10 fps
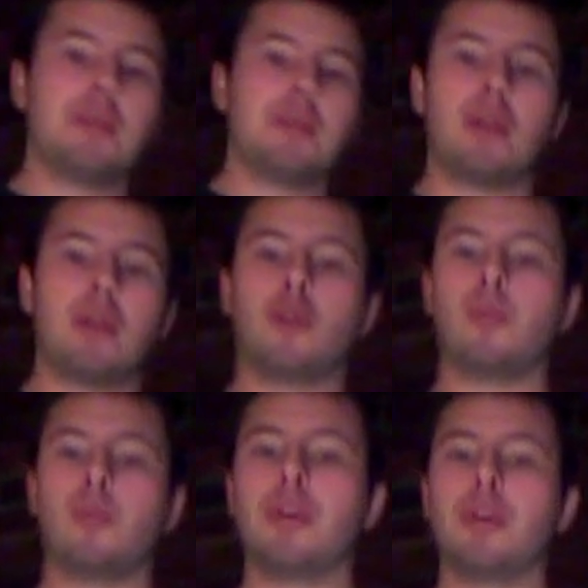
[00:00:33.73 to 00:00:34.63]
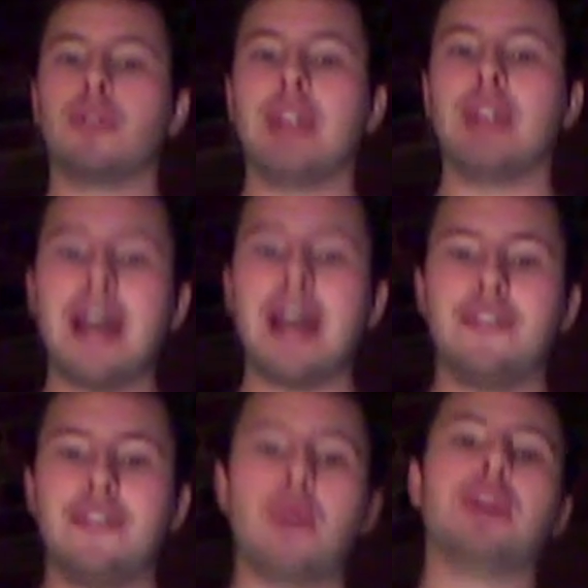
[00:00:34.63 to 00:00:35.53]
Paranormal, we are not
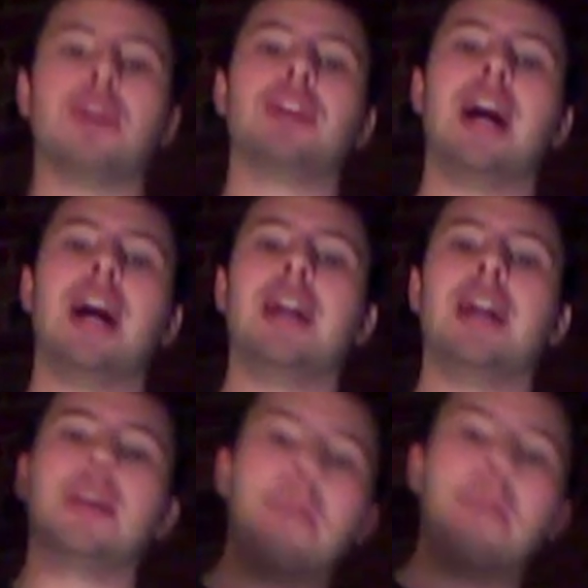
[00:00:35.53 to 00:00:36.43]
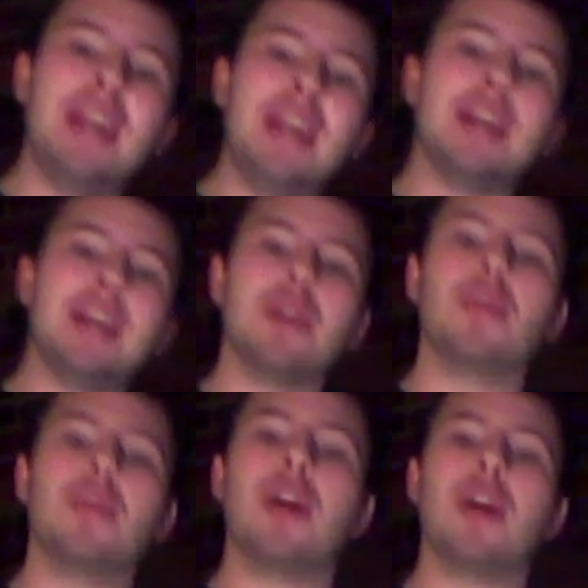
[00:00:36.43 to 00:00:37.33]
focused on competing
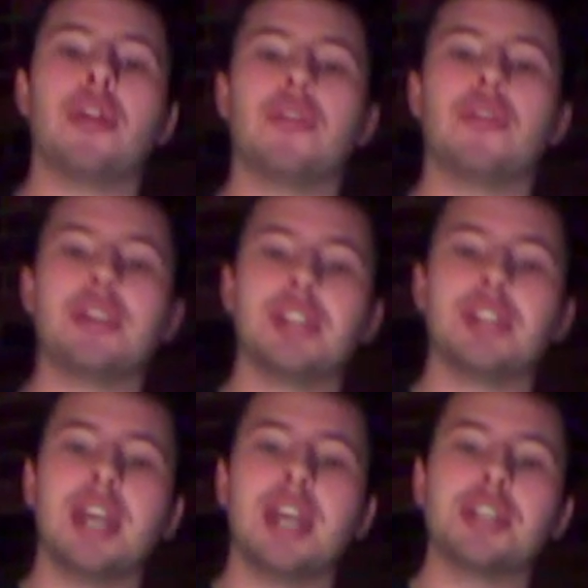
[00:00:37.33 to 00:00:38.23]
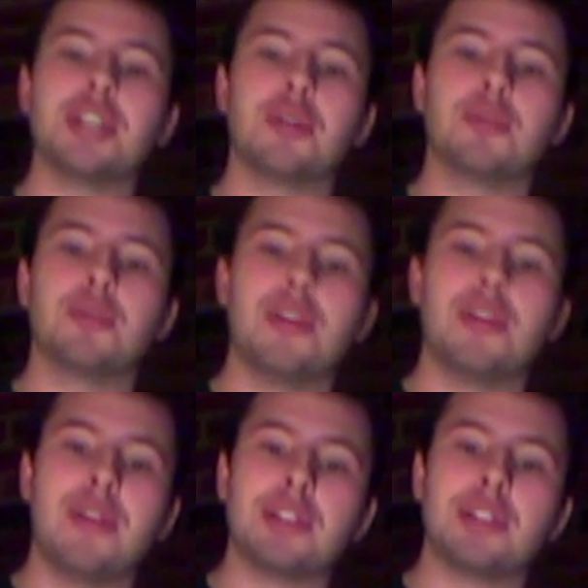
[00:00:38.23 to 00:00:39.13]
with other investigation groups and
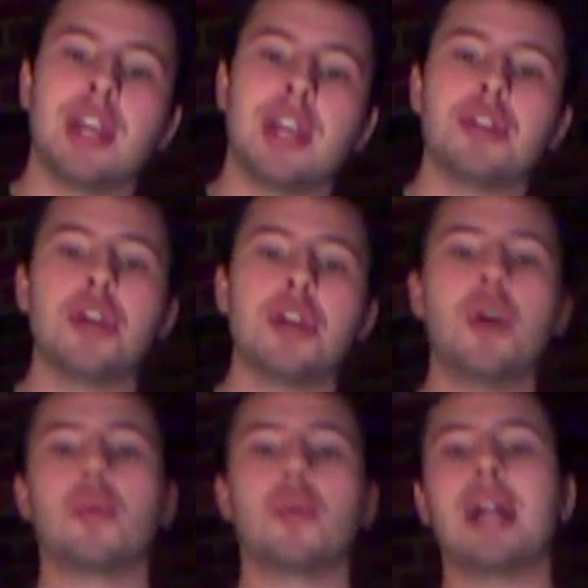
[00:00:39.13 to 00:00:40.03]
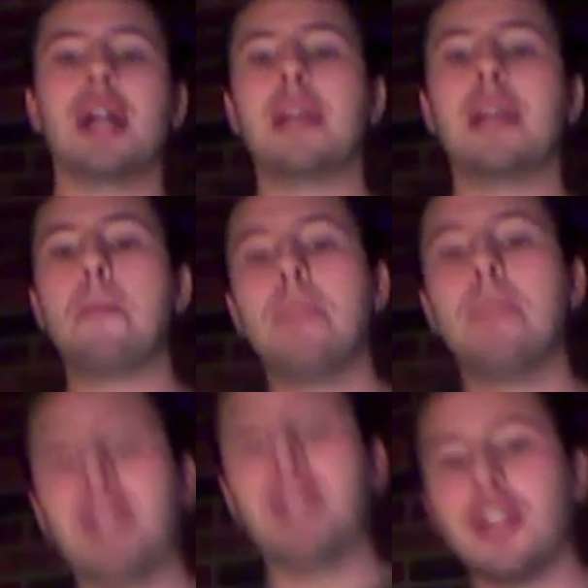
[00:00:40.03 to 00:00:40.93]
investigators. We're not
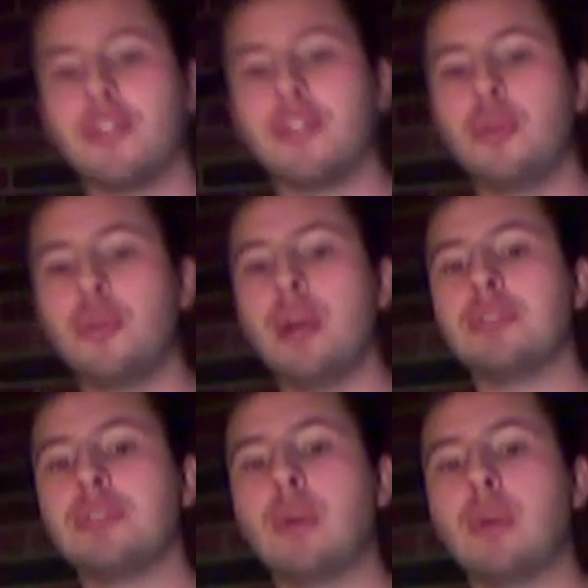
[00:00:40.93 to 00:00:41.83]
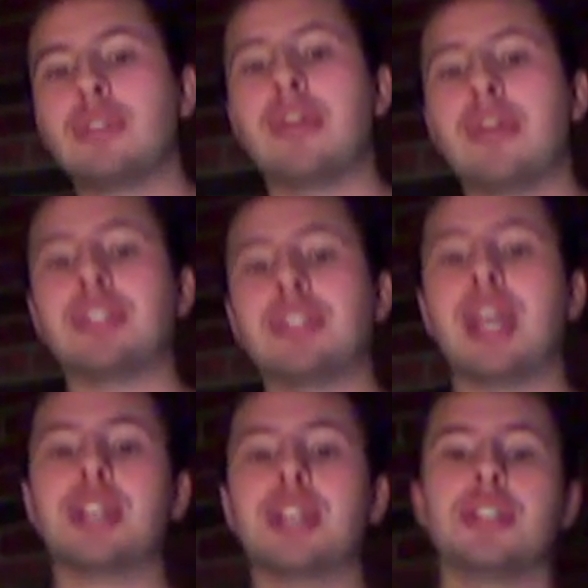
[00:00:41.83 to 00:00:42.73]
competing for who has the most
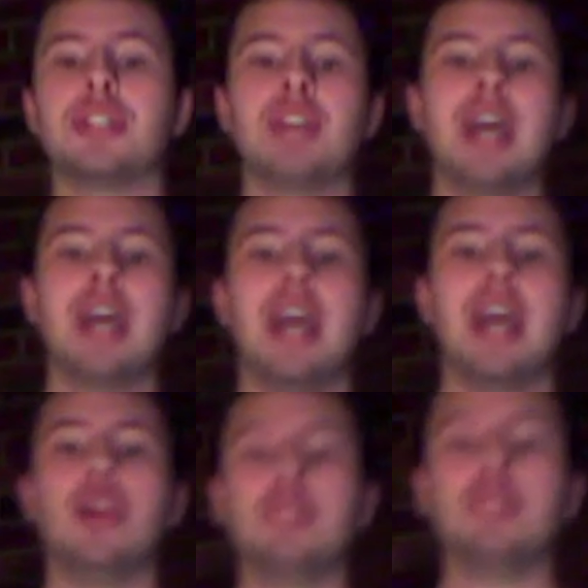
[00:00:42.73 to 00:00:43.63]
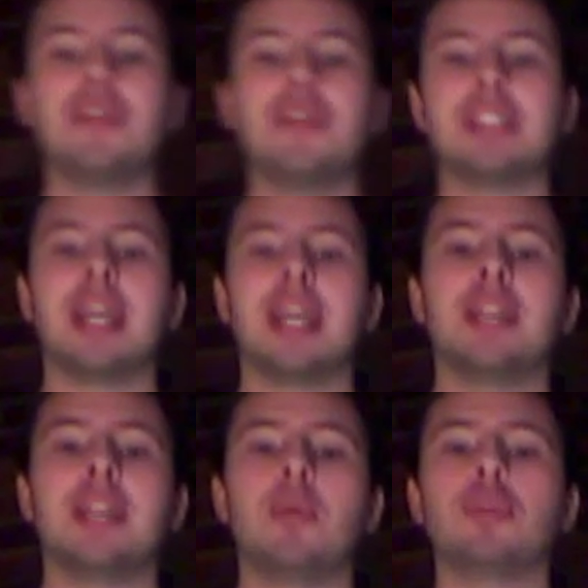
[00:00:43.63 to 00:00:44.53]
investigations and who's investigated the
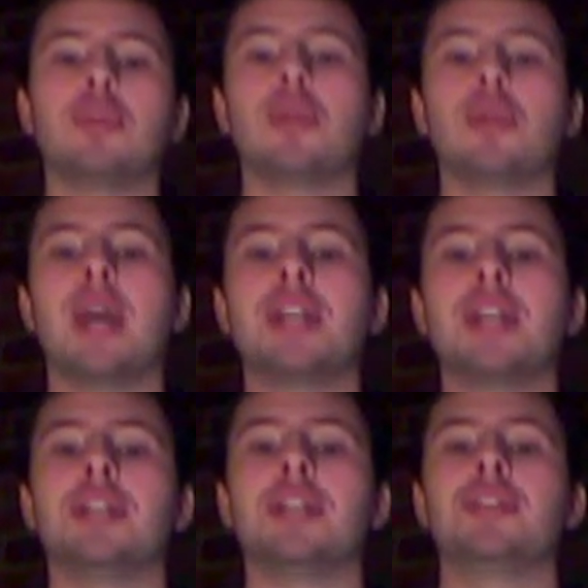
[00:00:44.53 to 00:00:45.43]
most locations.